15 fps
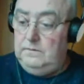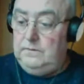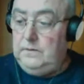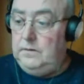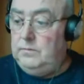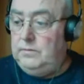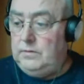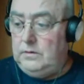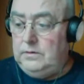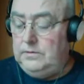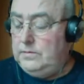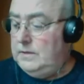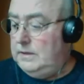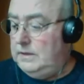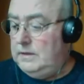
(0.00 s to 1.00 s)
Fulham
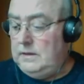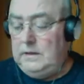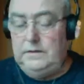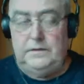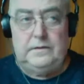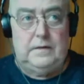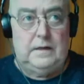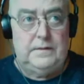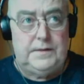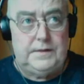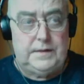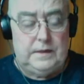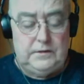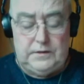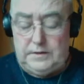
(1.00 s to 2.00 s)
Broadway Underground
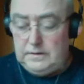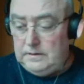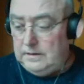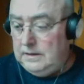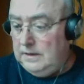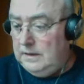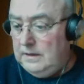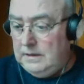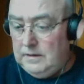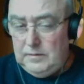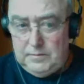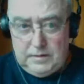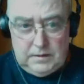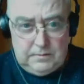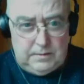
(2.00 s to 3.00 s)
Station.
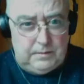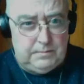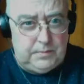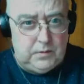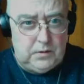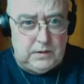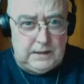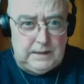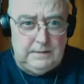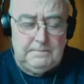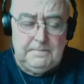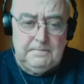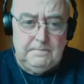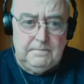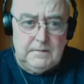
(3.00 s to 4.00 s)
Been a bit poorly
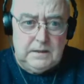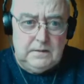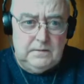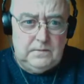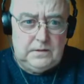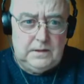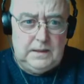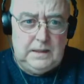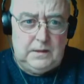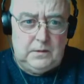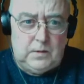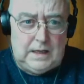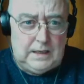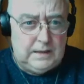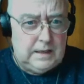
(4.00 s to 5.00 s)
for a little
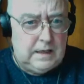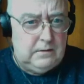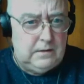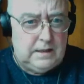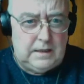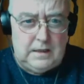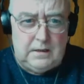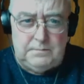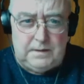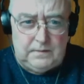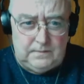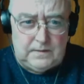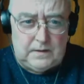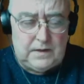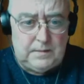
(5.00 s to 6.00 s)
while now, and I've
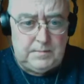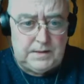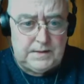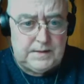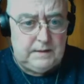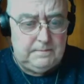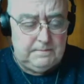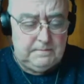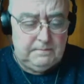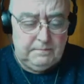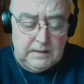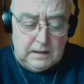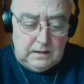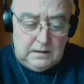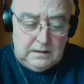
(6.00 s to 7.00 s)
been very busy
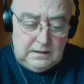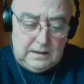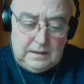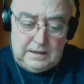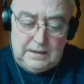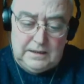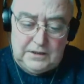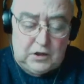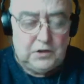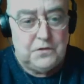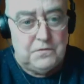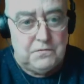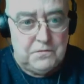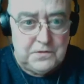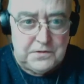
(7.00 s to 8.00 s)

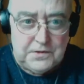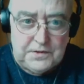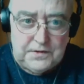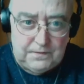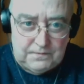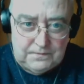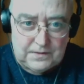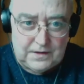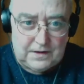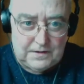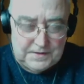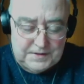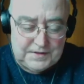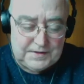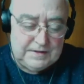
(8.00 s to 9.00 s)
en route to
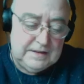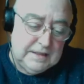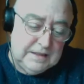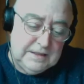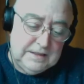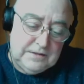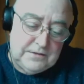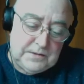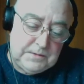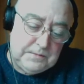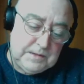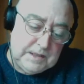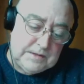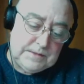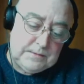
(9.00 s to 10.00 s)
France, 3
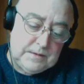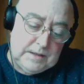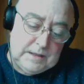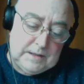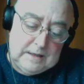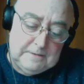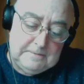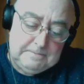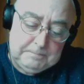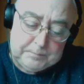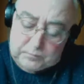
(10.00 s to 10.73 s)
weeks away now.